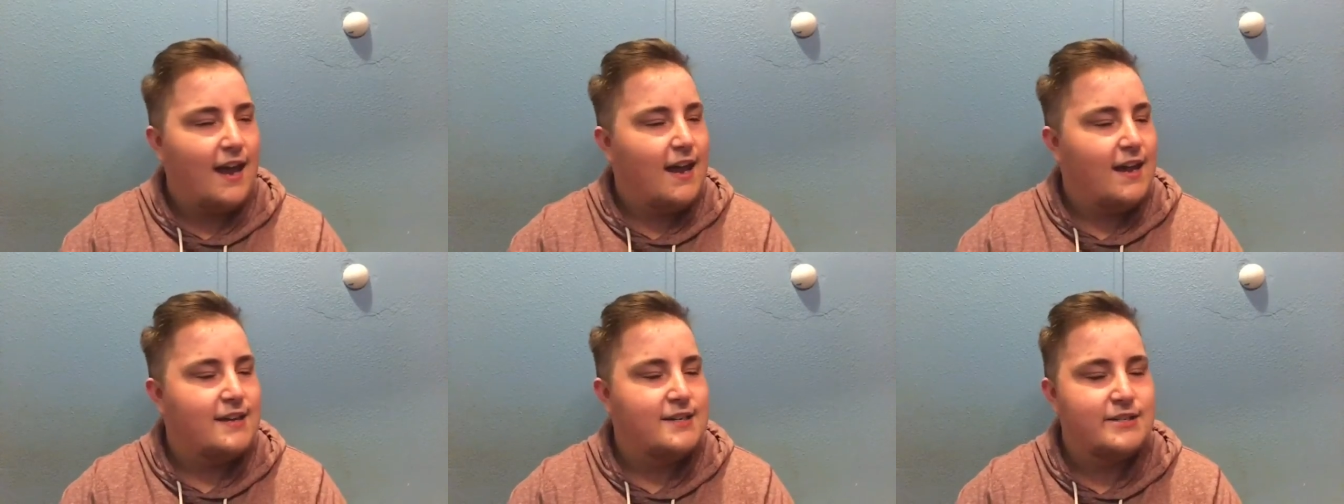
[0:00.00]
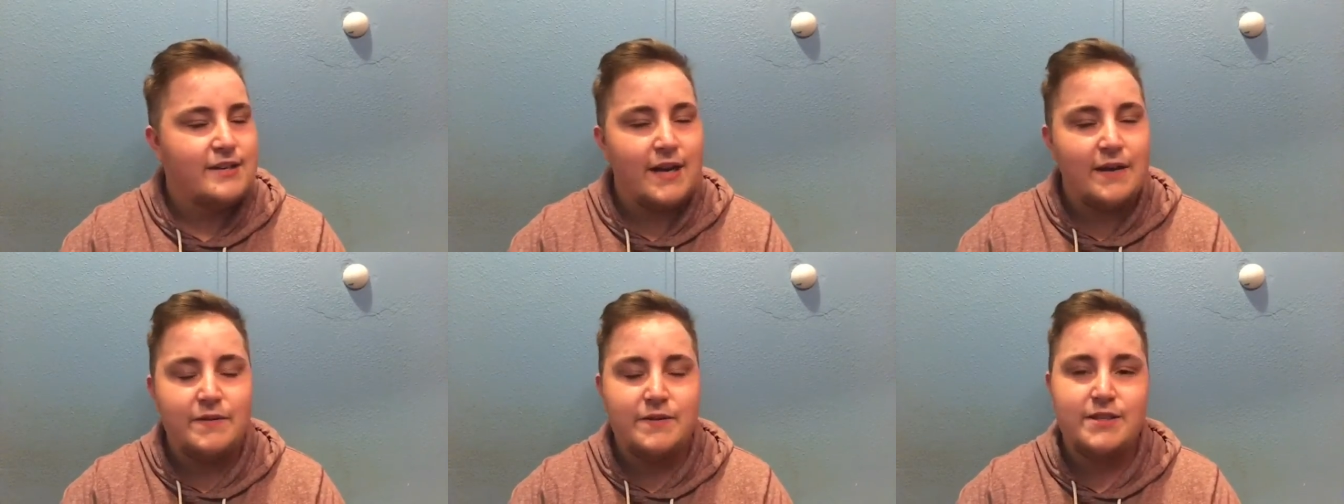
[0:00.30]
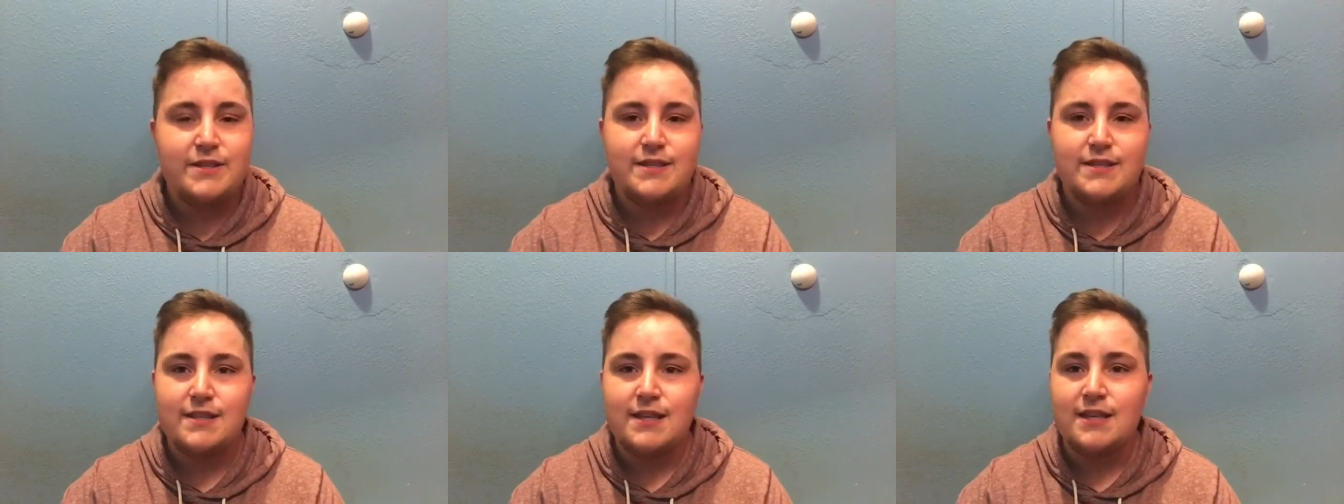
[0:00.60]
And so I was
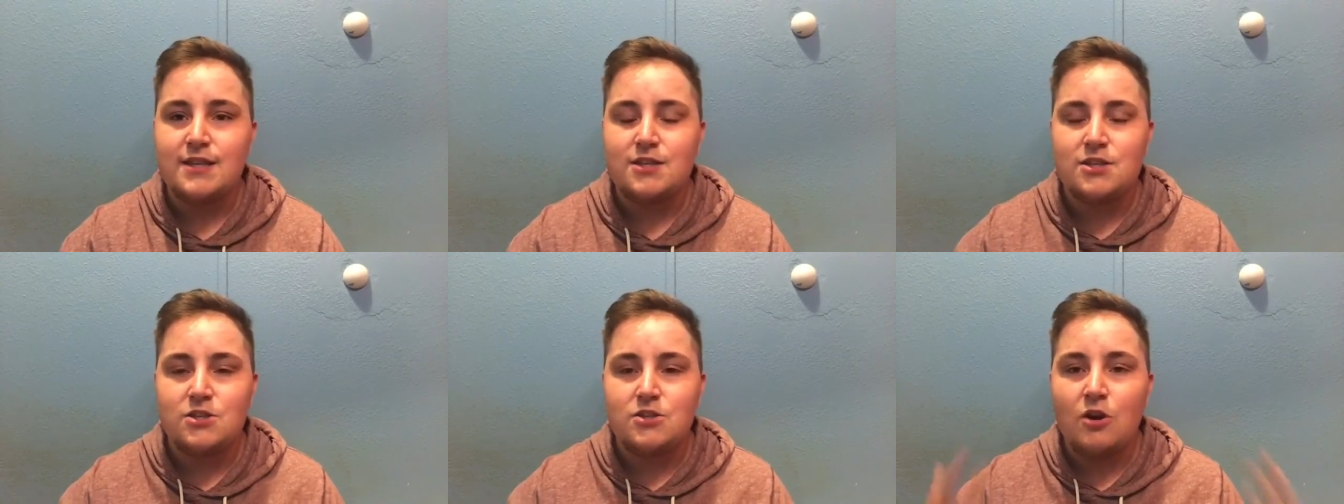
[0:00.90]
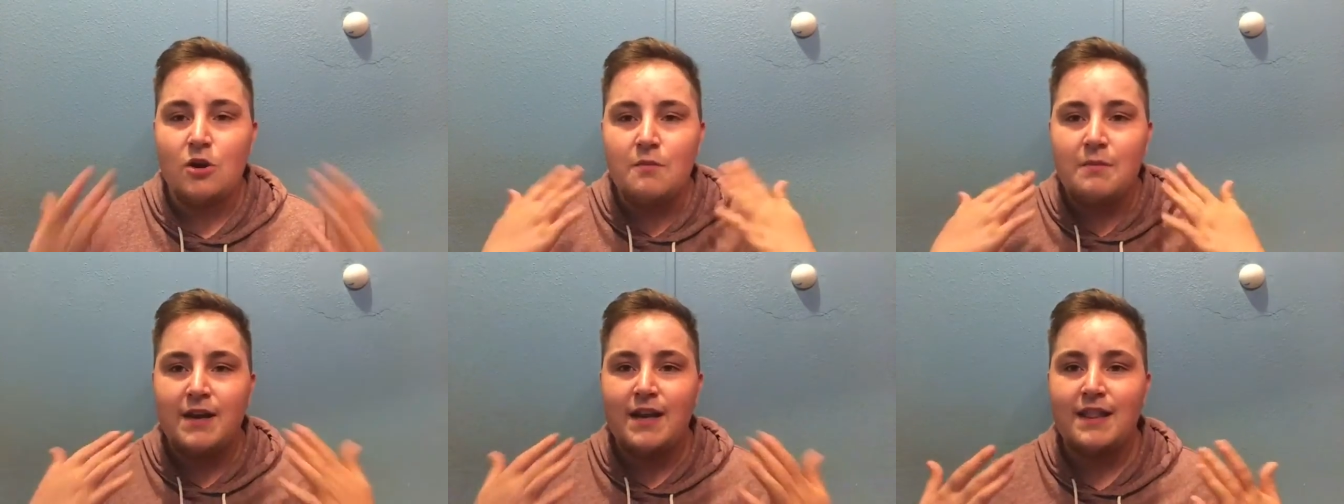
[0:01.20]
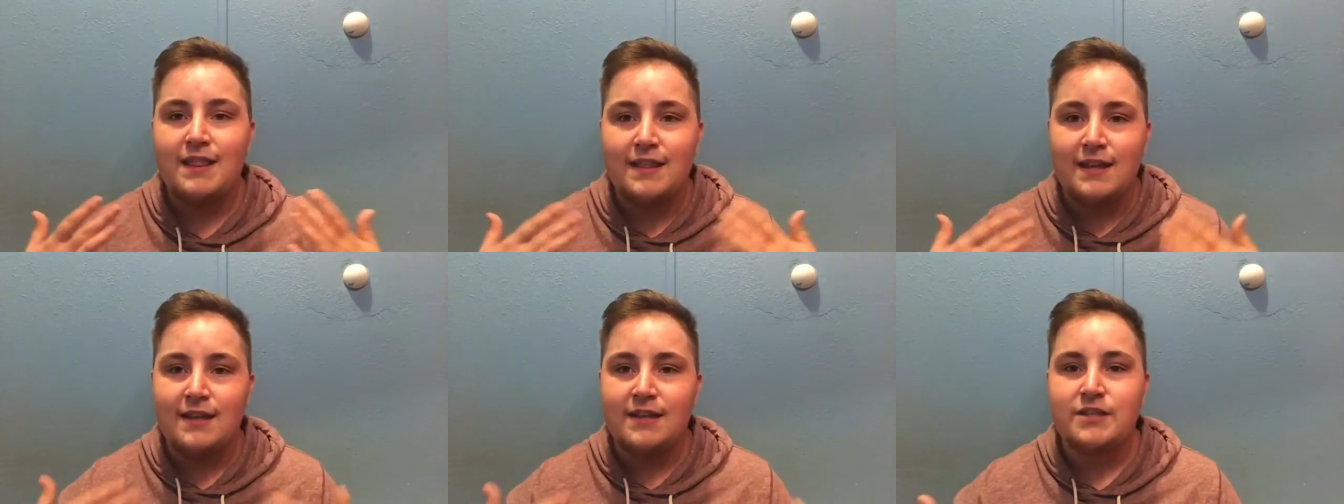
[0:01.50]
just like, so many
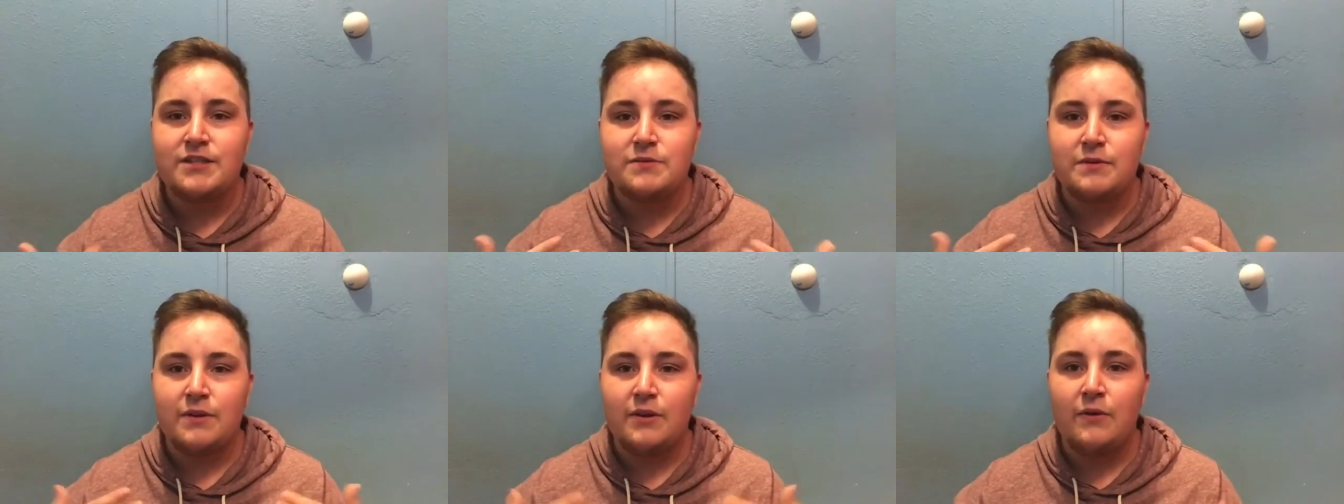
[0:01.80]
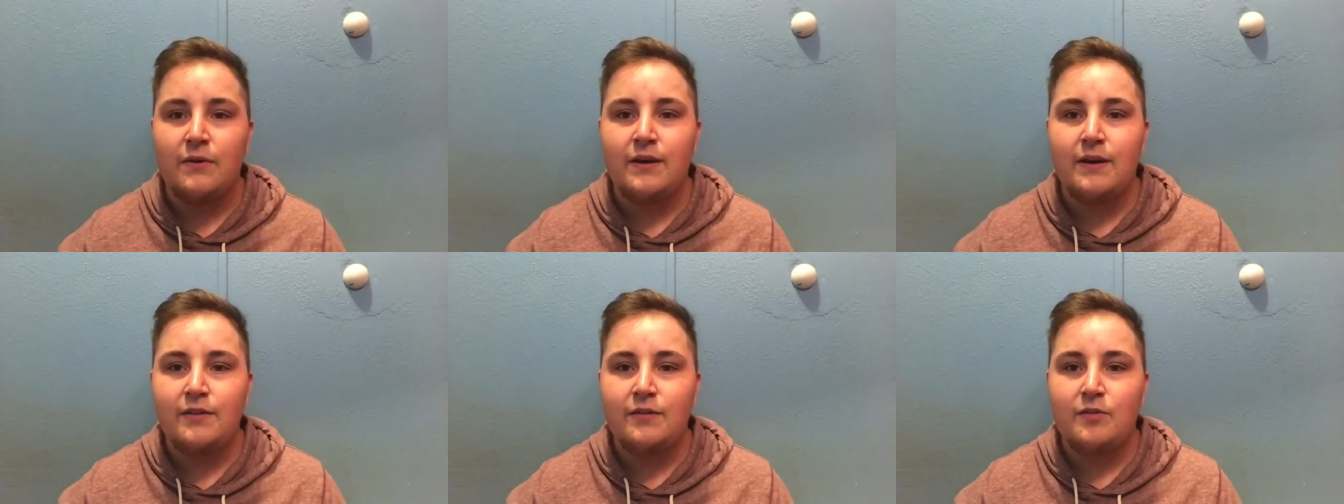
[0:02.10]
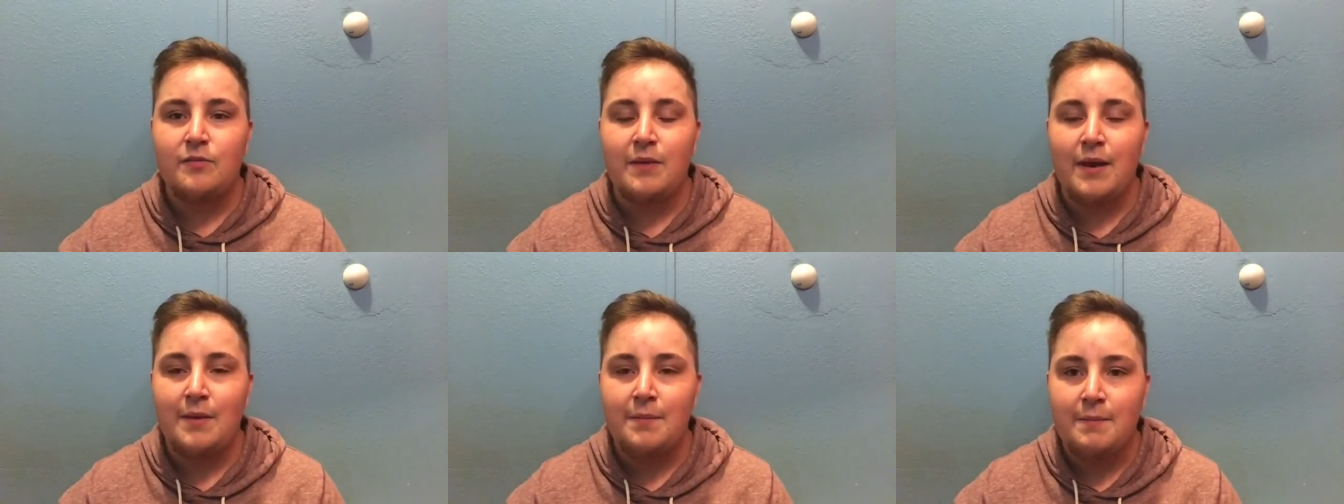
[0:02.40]
things were going
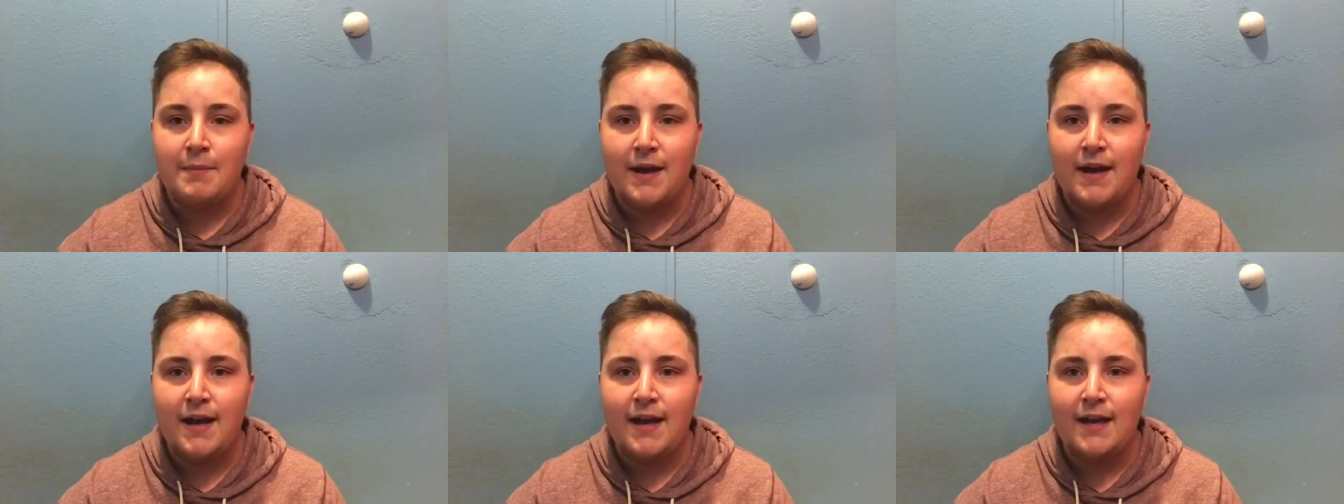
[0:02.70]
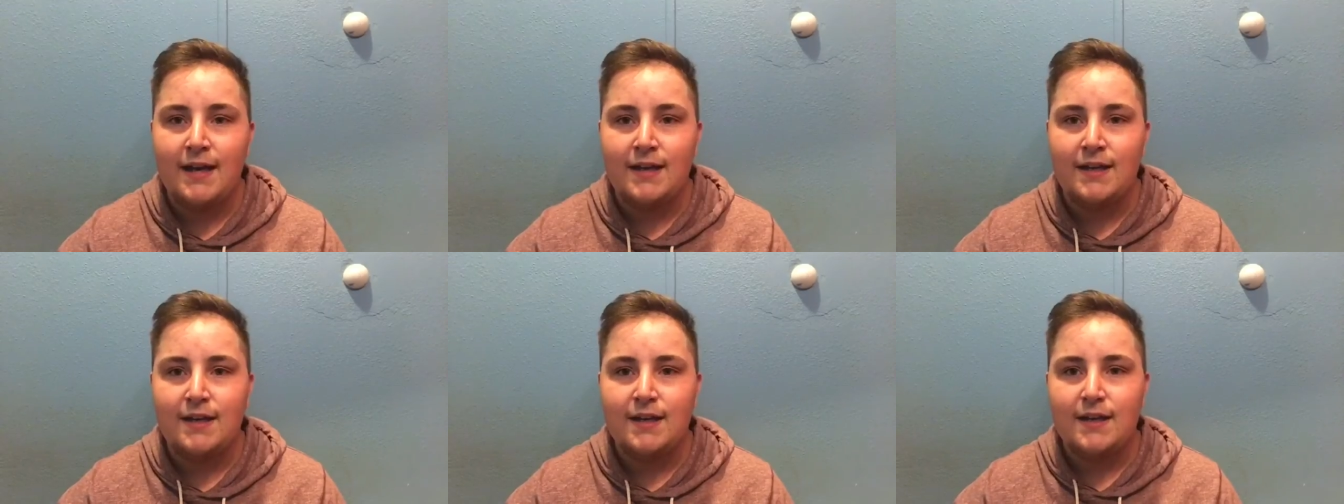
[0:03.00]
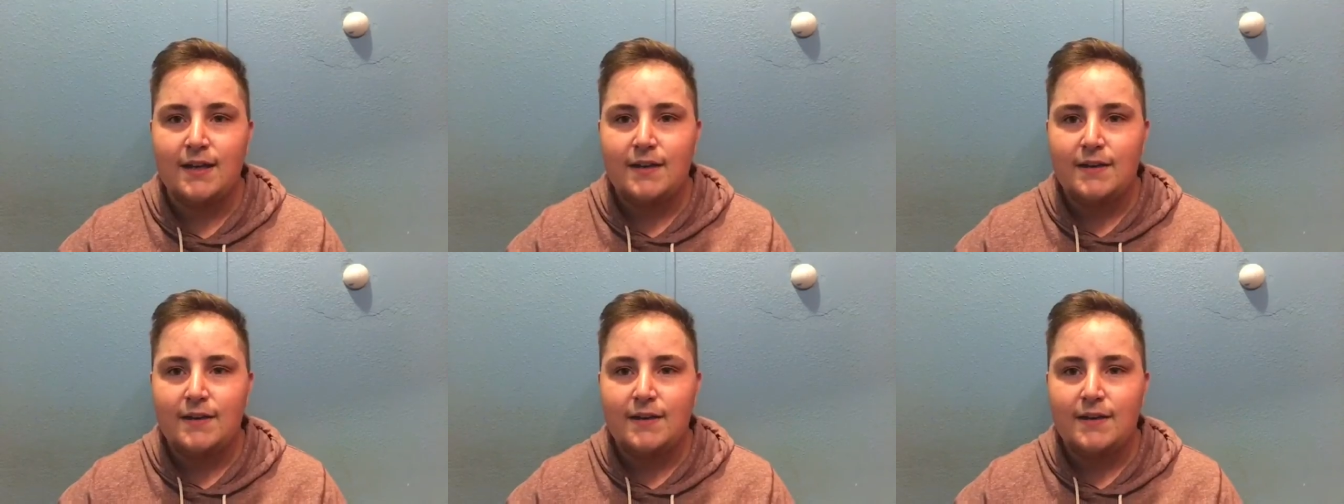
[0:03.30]
through my mind,